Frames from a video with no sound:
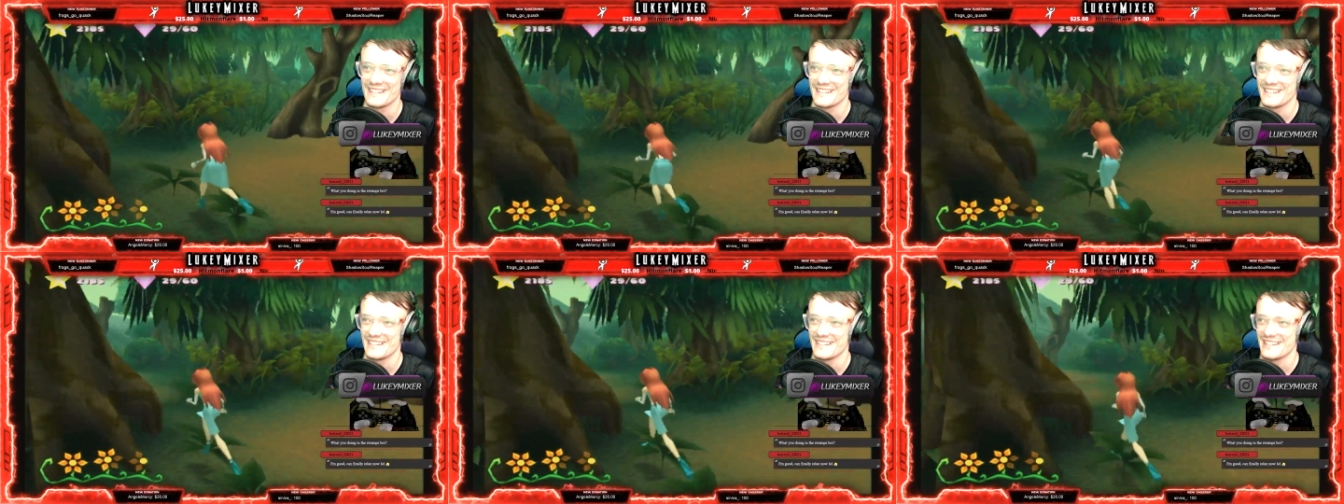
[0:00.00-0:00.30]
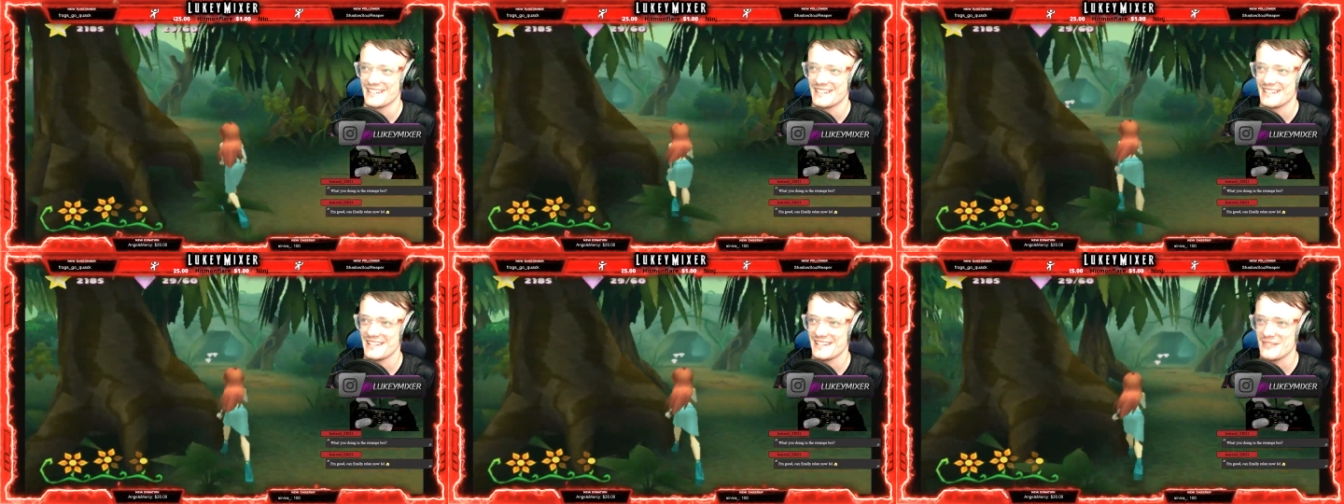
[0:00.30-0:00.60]

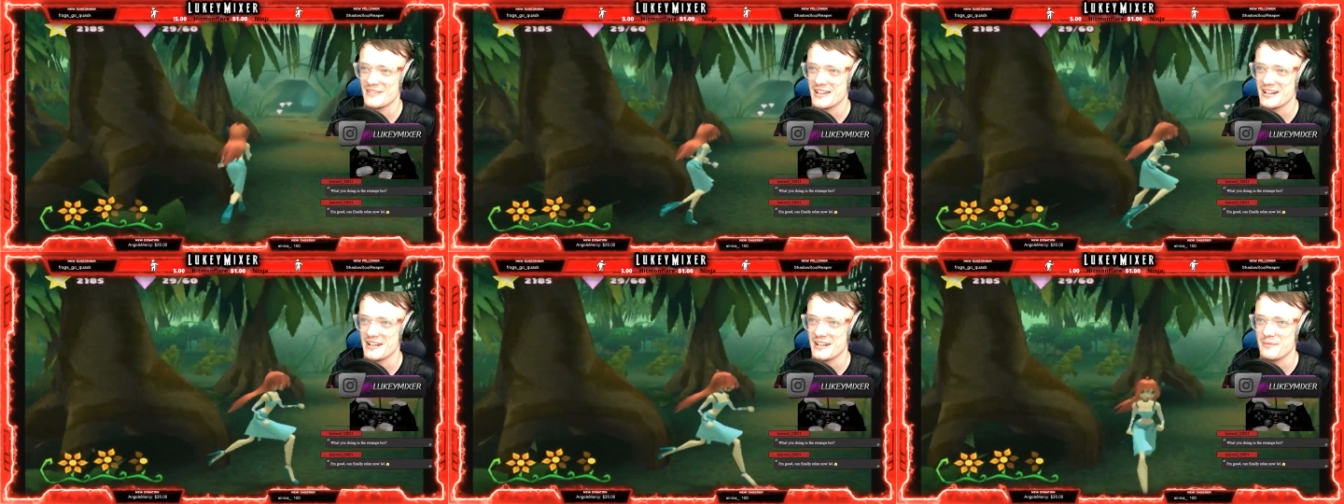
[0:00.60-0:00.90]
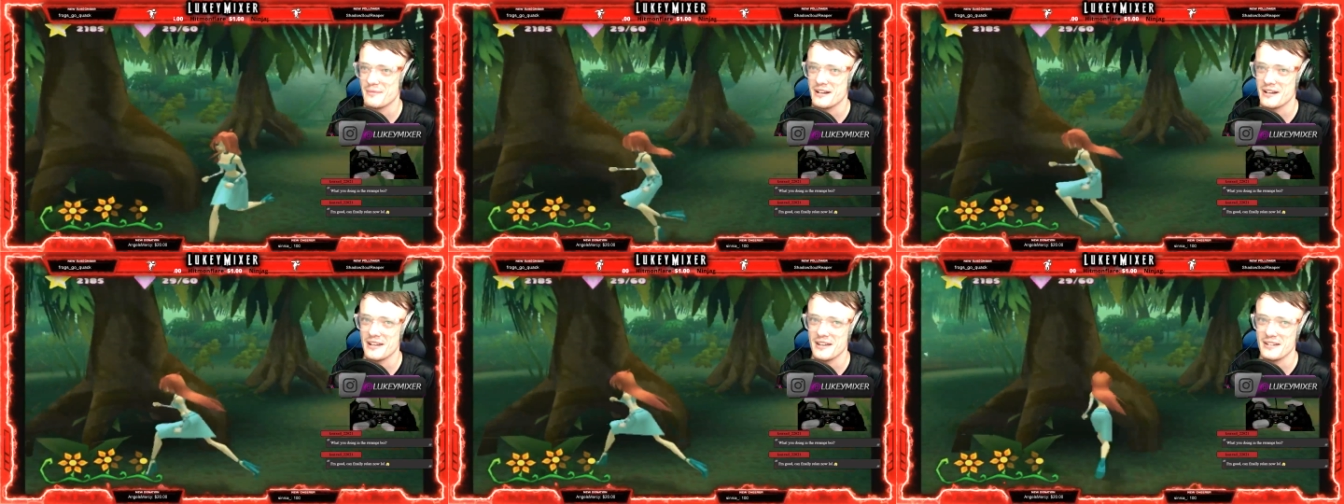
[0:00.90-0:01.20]
Ah, man, leave me
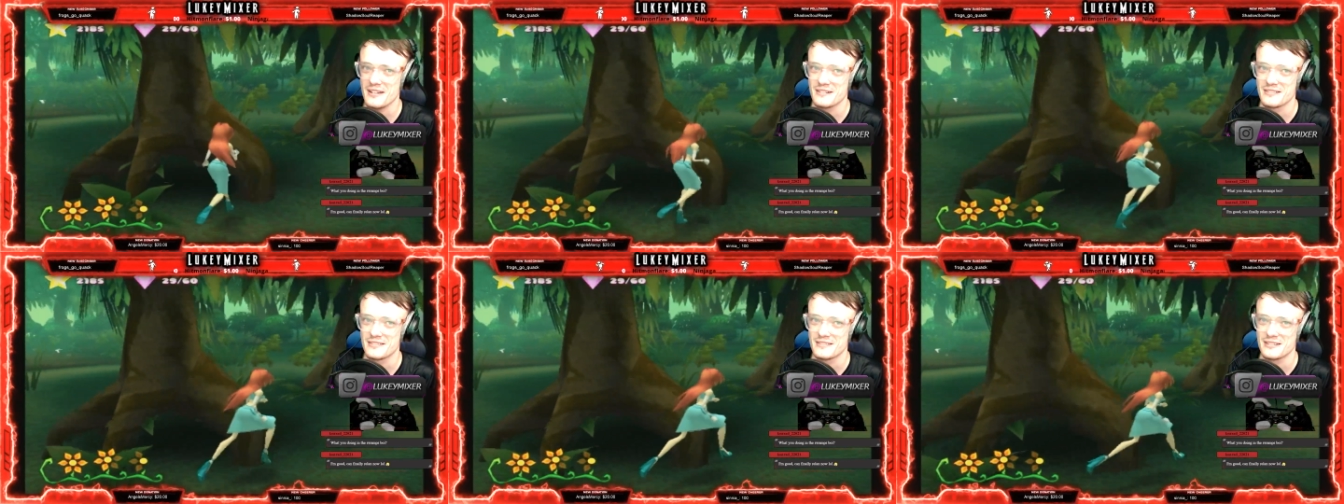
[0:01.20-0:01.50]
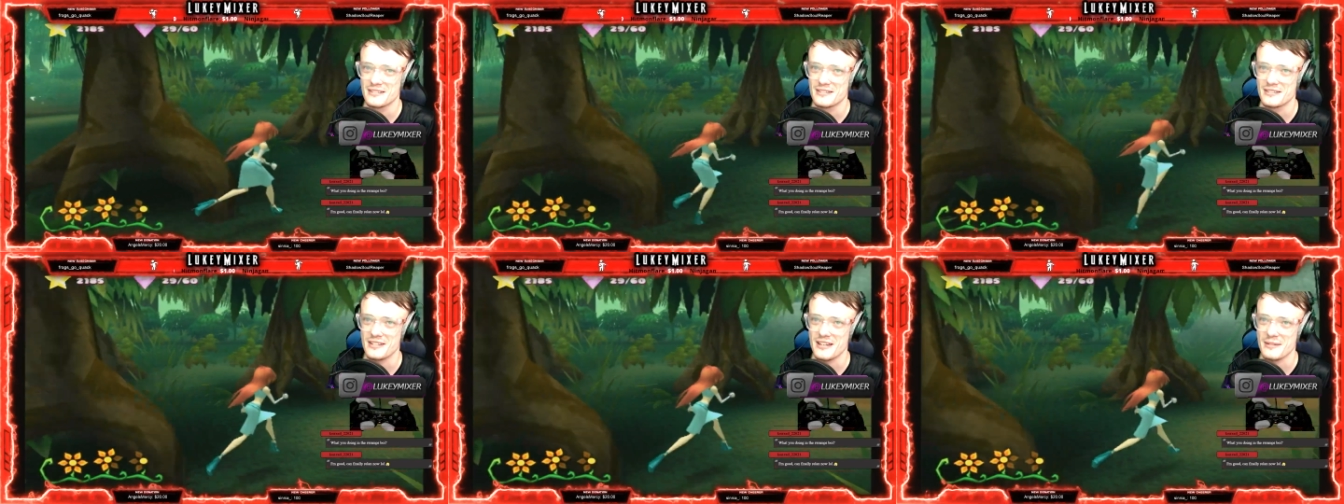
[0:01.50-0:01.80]
alone,
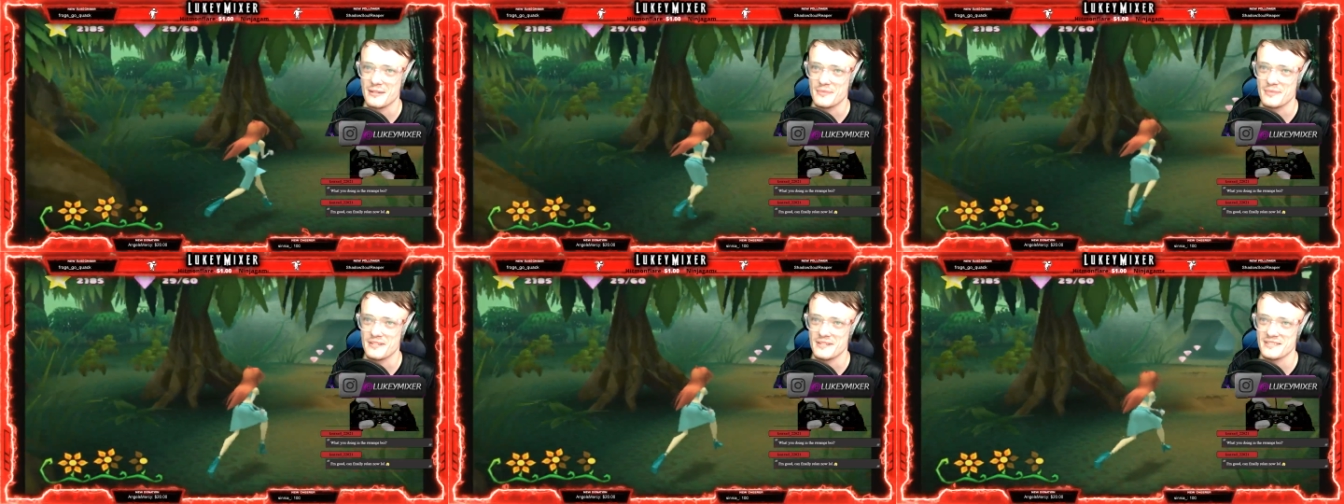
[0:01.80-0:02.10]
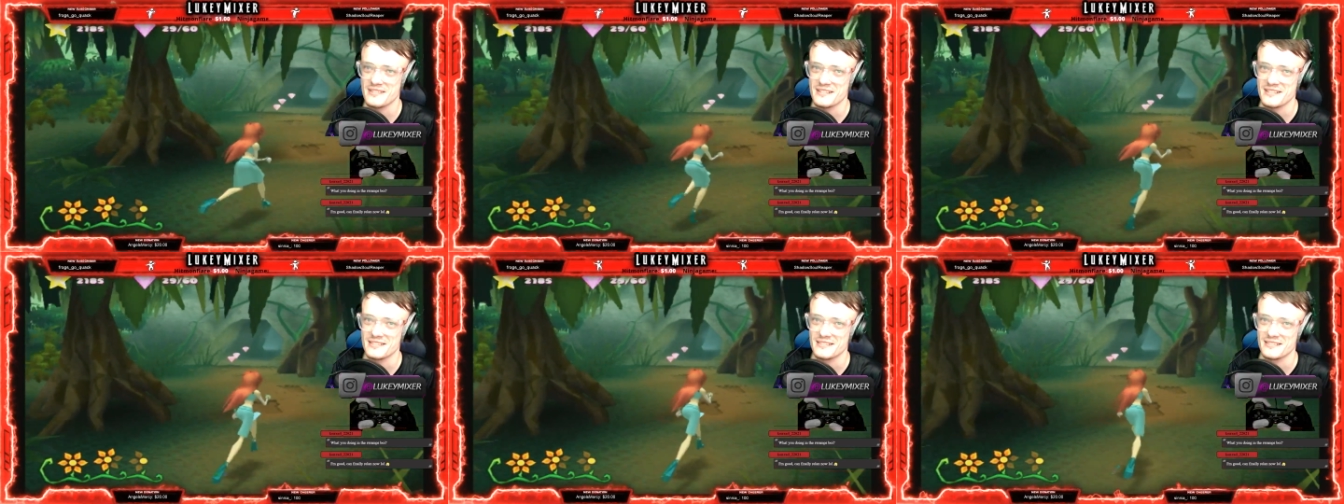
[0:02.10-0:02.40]
you dirty biscuit.